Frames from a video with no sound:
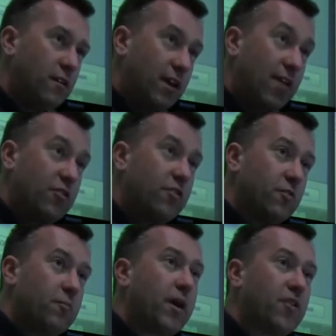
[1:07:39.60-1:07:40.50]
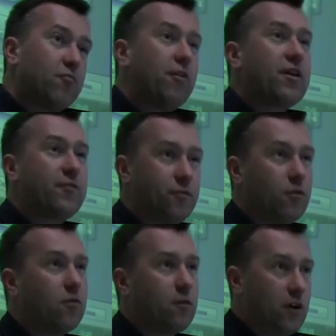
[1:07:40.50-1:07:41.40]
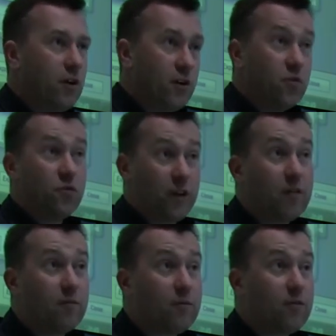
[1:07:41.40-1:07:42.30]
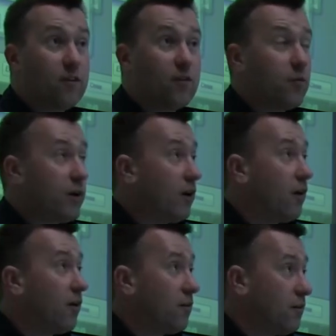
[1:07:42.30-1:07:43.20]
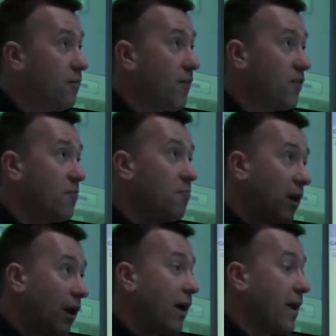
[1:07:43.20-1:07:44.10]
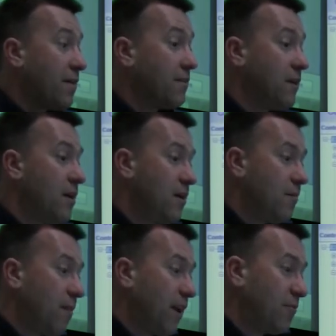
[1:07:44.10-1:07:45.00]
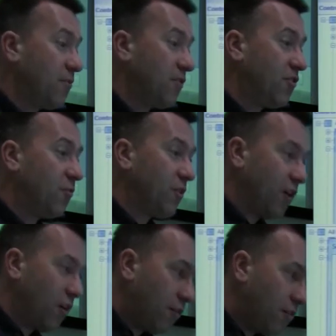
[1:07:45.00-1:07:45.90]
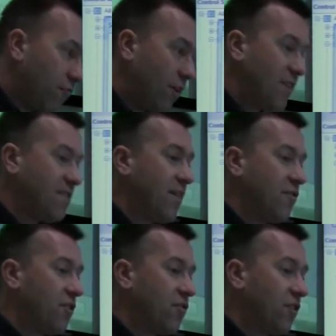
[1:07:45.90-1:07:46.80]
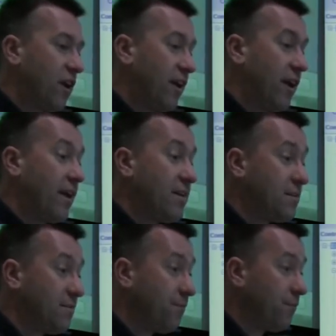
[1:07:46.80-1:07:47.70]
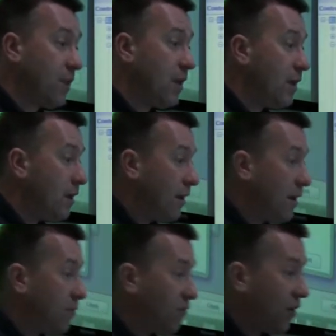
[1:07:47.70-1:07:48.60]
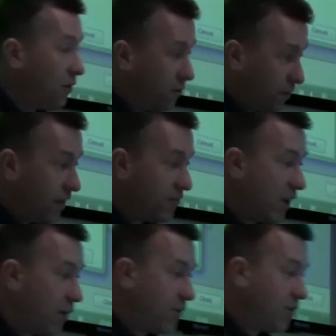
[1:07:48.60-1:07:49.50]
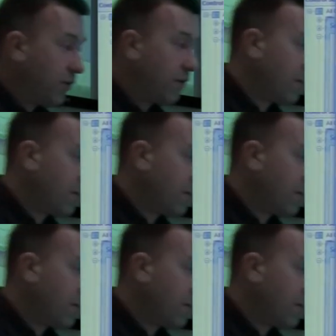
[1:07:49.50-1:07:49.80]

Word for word: the evidence base ready for uh, an audit, so that we are have a compliant management system with our related evidence at hand. Um, so that's how we do it.